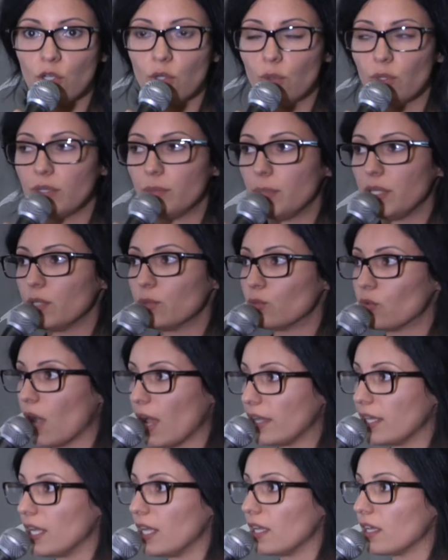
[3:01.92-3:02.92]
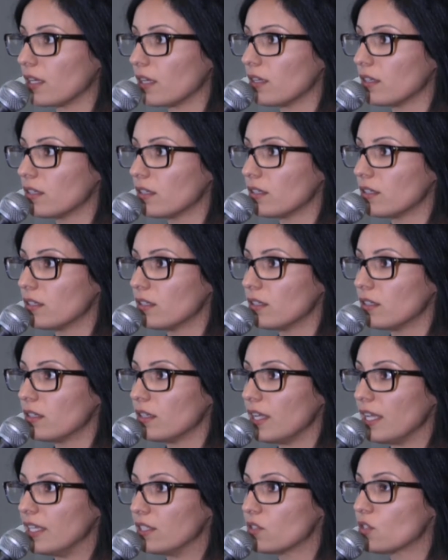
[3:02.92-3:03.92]
who would be running
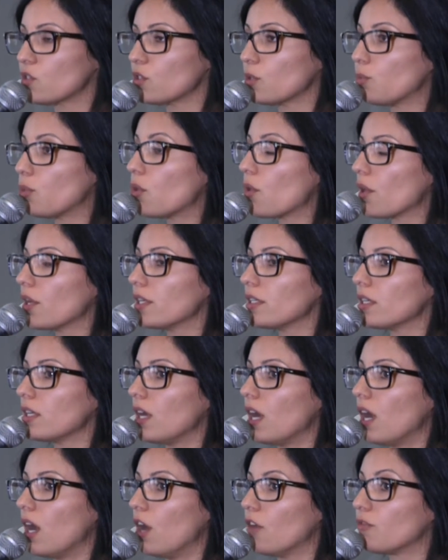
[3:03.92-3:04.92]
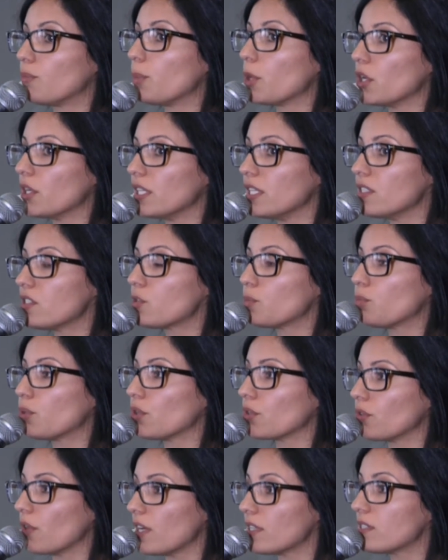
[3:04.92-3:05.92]
in support of Bernie's
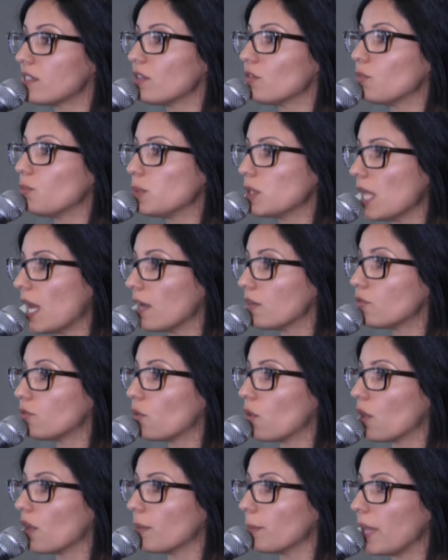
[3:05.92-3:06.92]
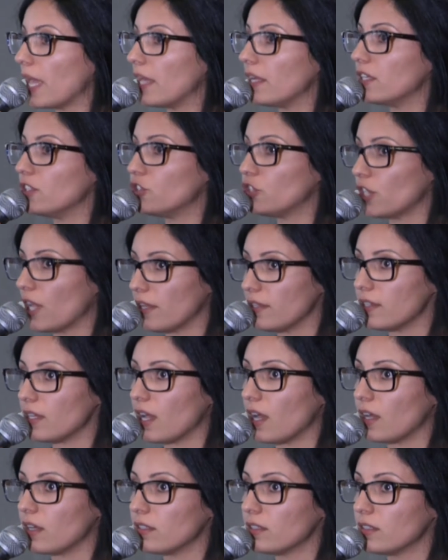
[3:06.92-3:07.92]
progressive platform and
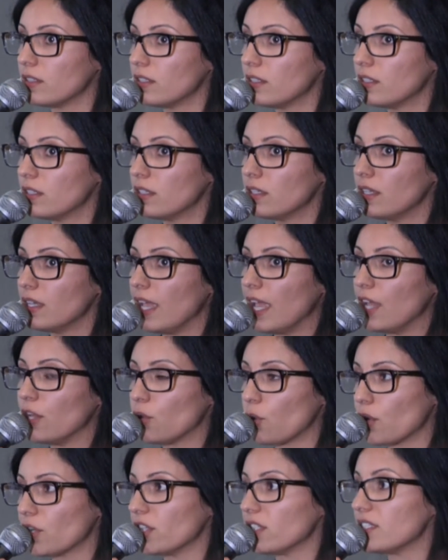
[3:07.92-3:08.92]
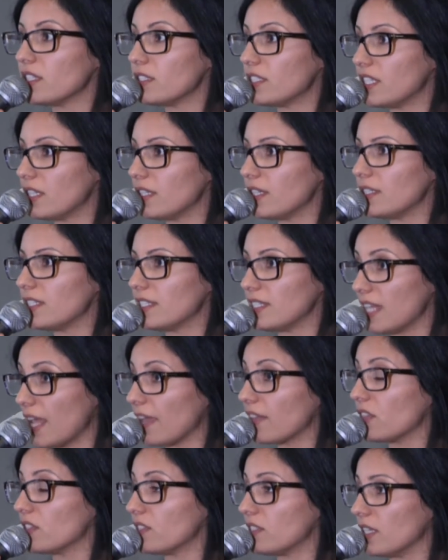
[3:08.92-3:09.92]
agenda in order to
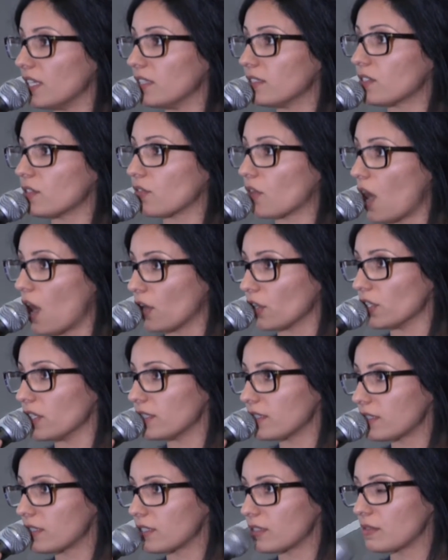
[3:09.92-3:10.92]
take the seats of Congress.